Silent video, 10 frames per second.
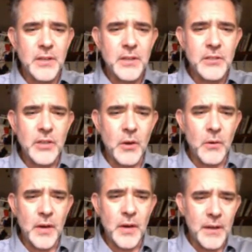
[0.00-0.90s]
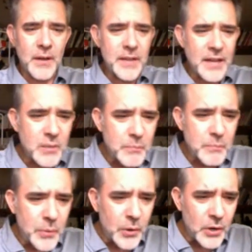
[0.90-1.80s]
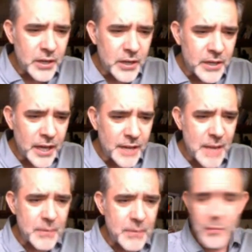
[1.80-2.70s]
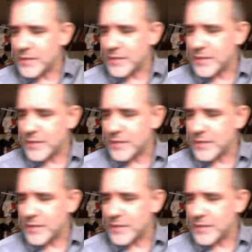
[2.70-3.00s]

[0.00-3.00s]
So yes, the book, name of the book is